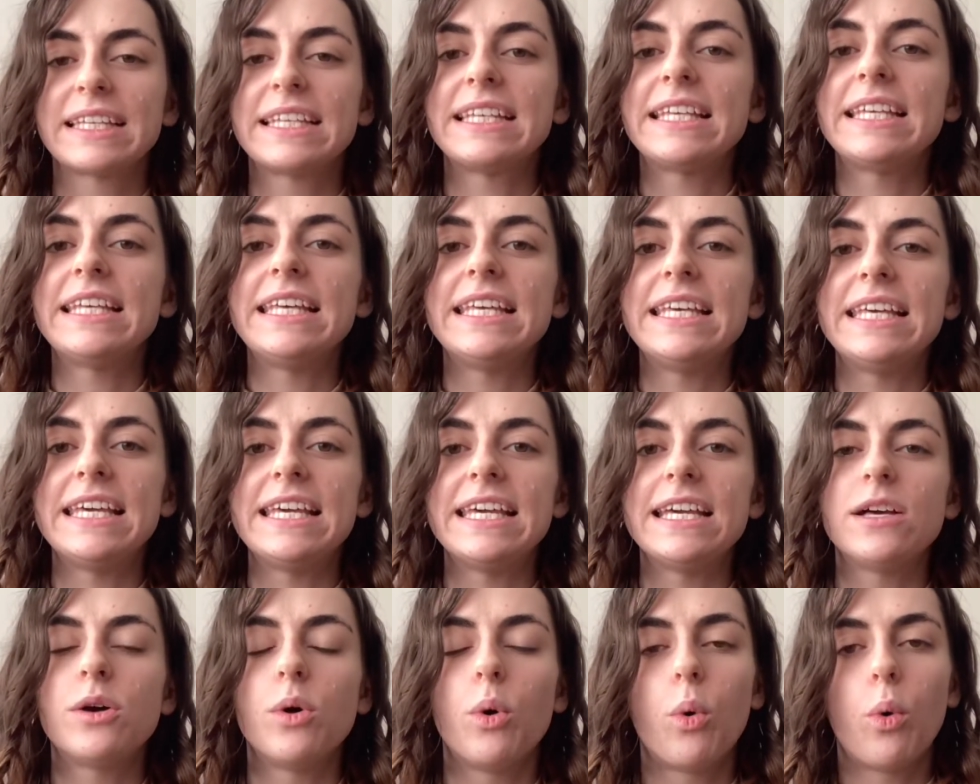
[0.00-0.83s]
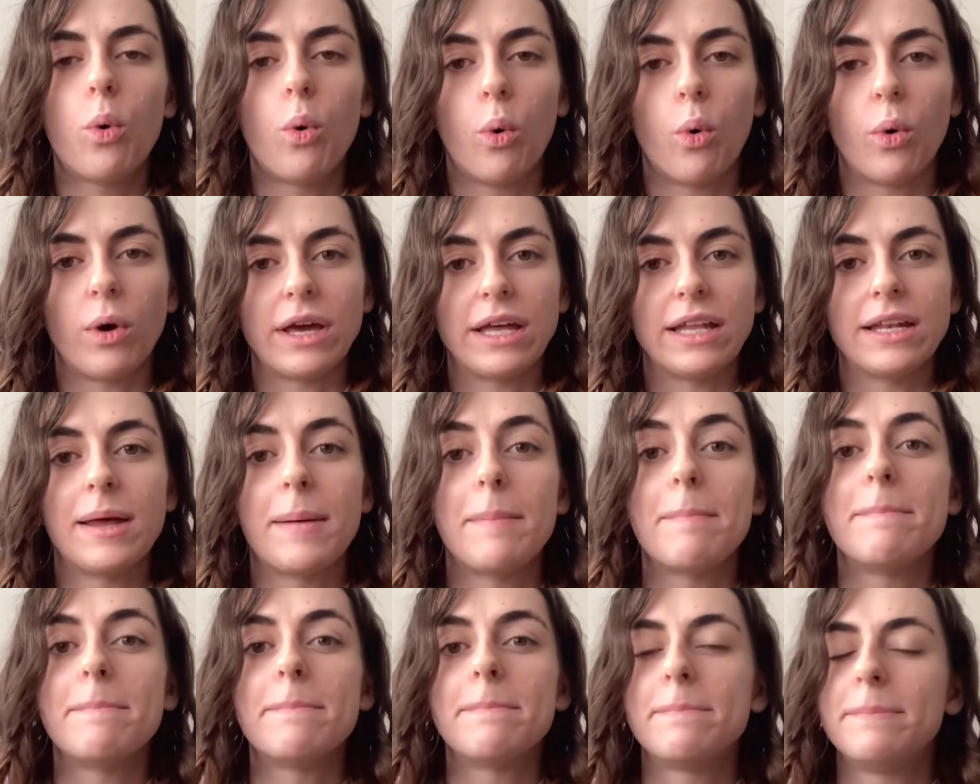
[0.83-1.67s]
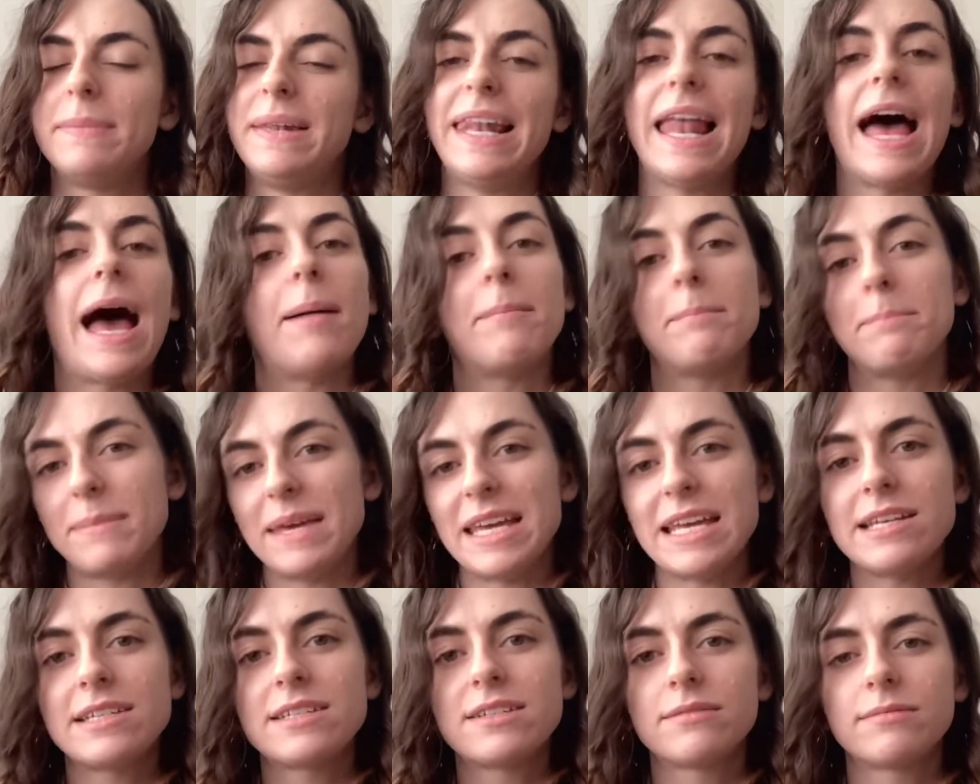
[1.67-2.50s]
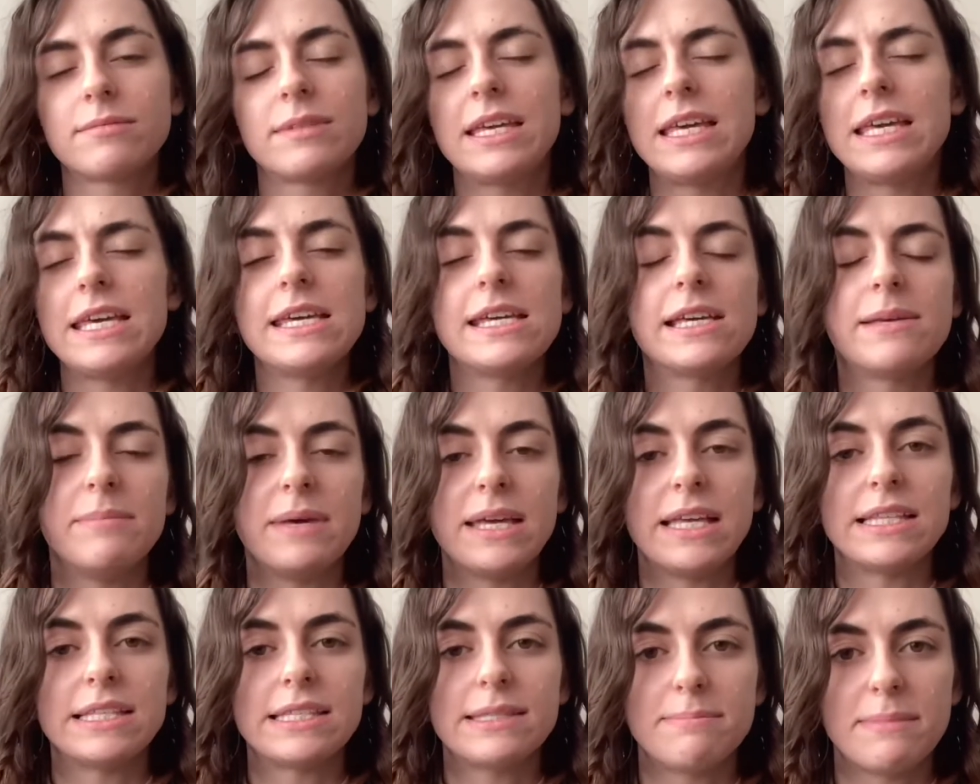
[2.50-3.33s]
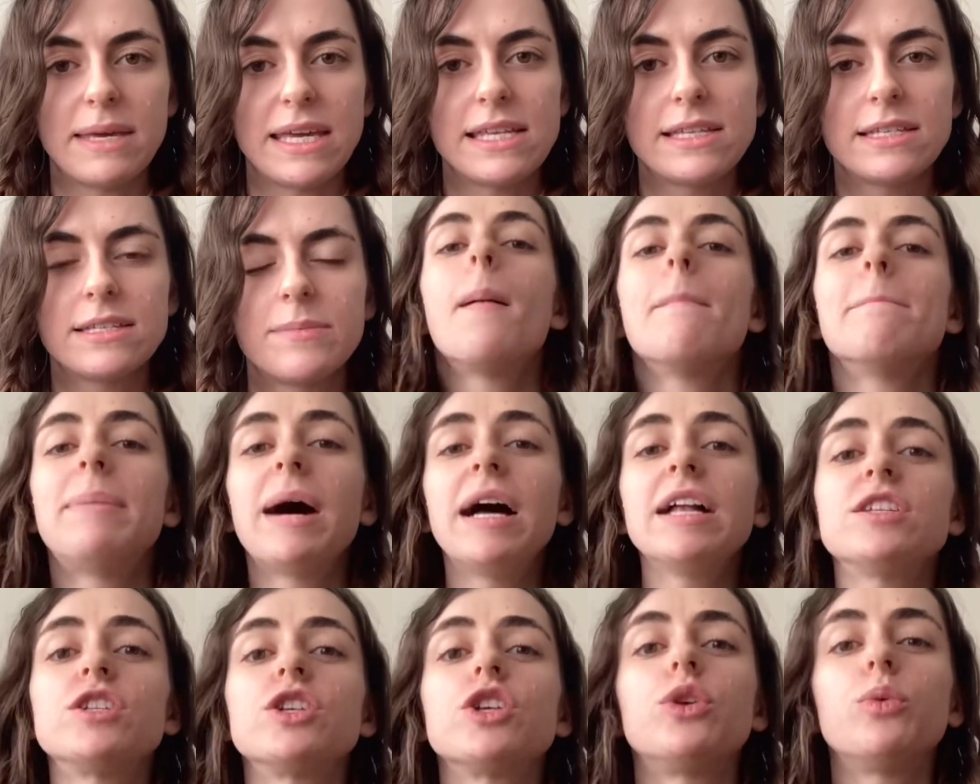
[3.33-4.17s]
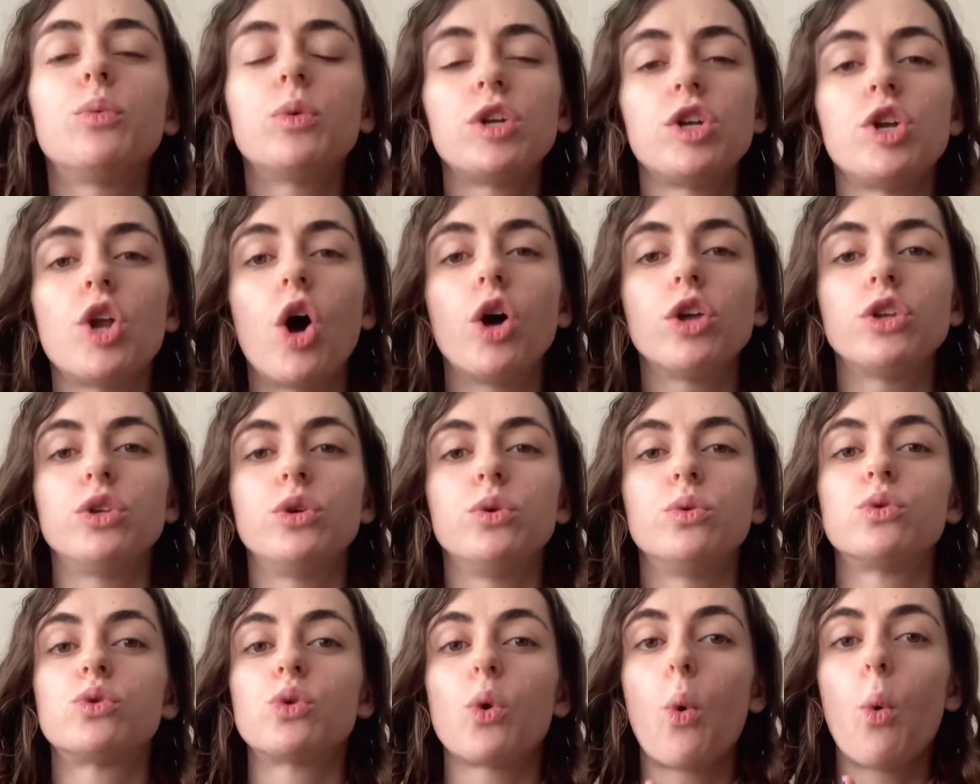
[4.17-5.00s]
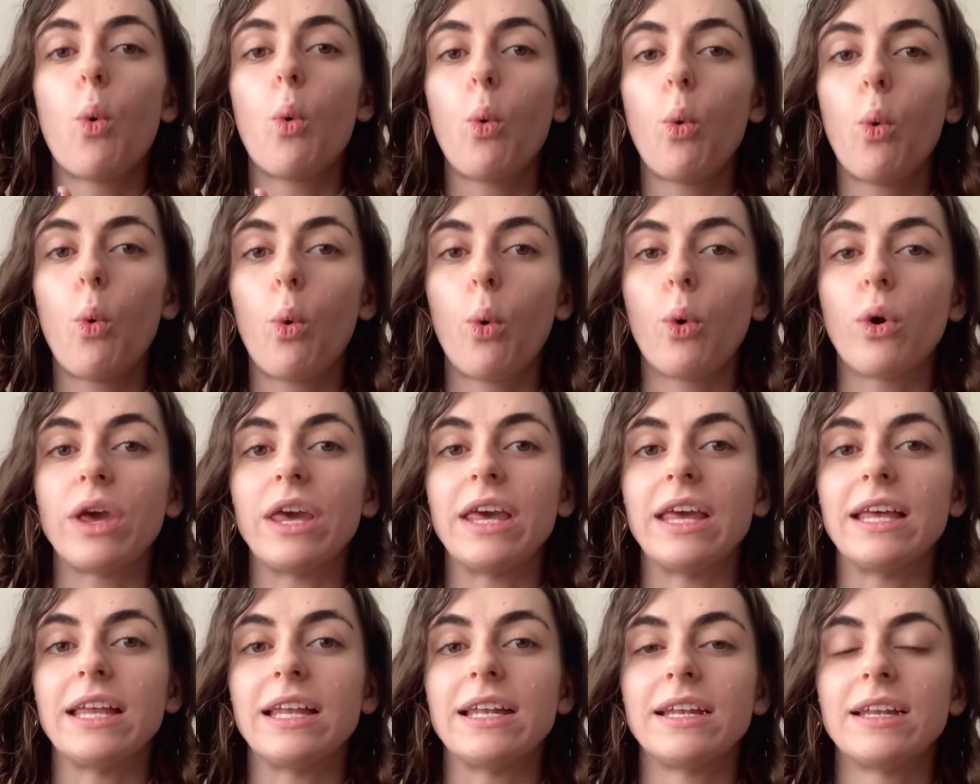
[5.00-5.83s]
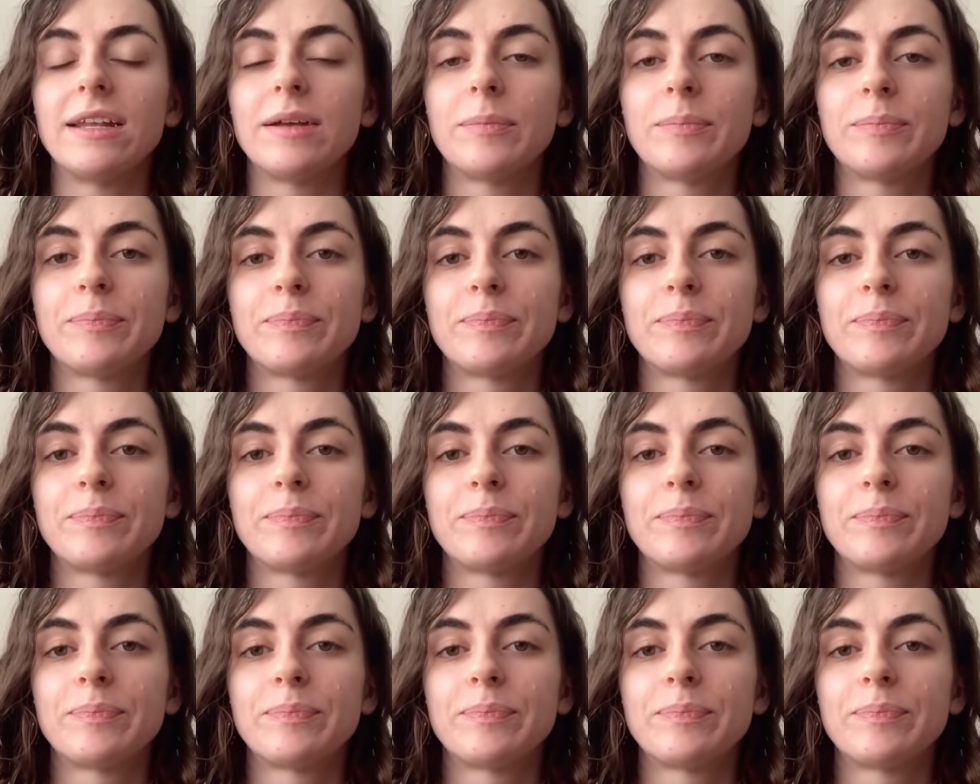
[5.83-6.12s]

Keeg oin. Lamb meat. Keeg means meat. But you would not use oin.